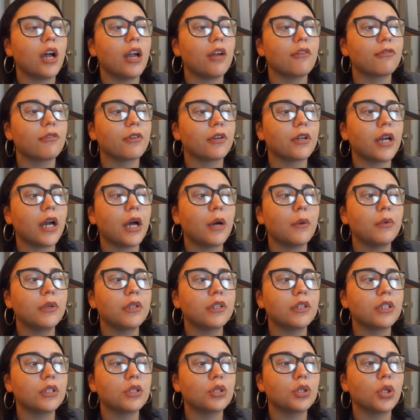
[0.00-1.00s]
I forgot
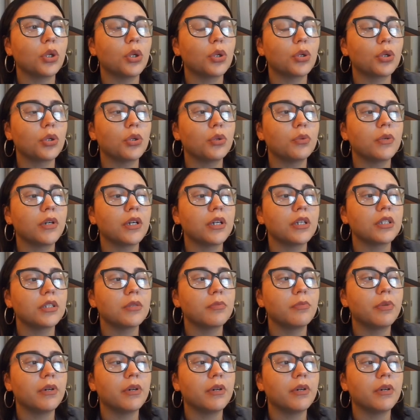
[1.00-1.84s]
what the total was,